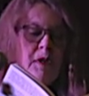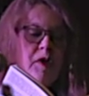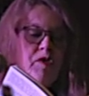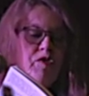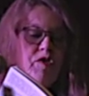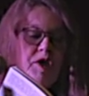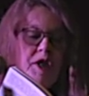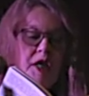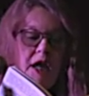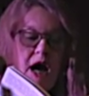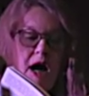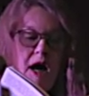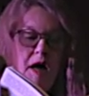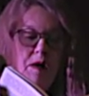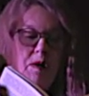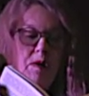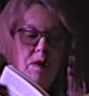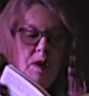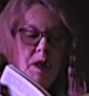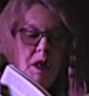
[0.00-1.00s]
For
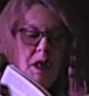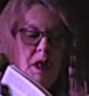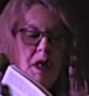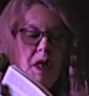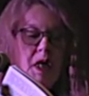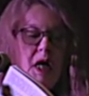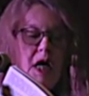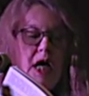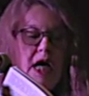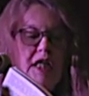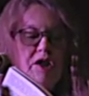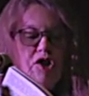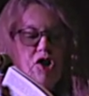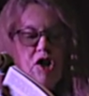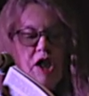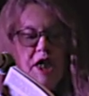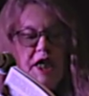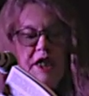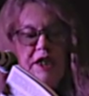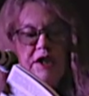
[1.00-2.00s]
now, I'll
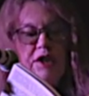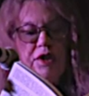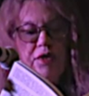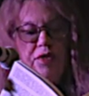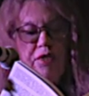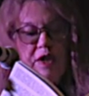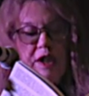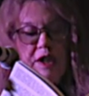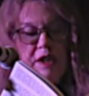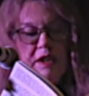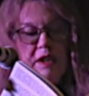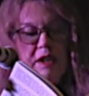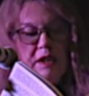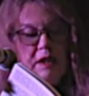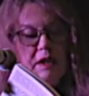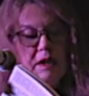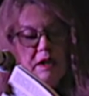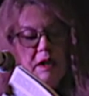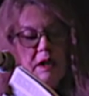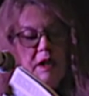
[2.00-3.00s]
try to fix
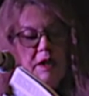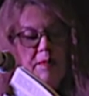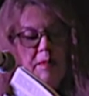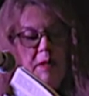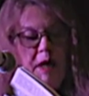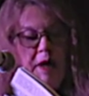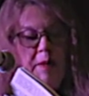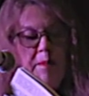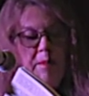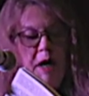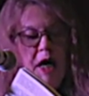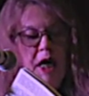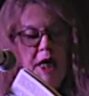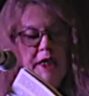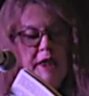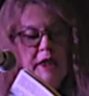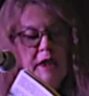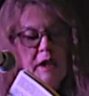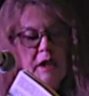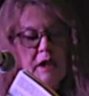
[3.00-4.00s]
it in my
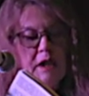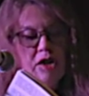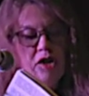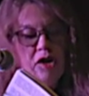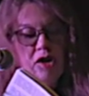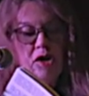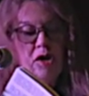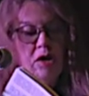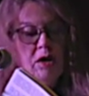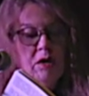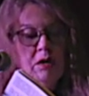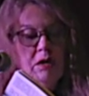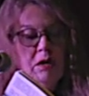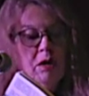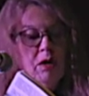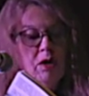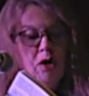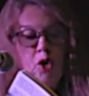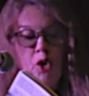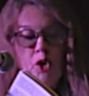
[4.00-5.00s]
mind, this
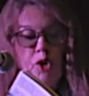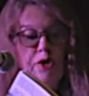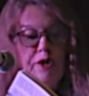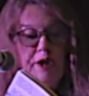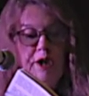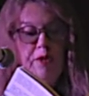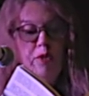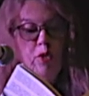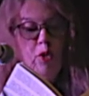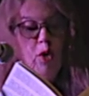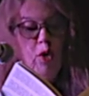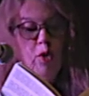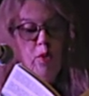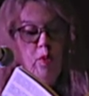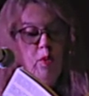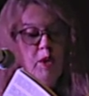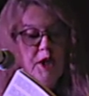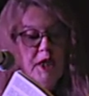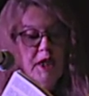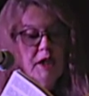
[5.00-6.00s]
ordinary
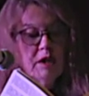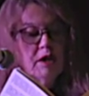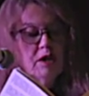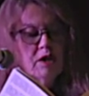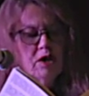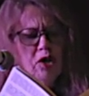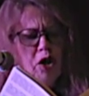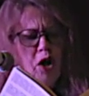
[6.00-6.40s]
room with its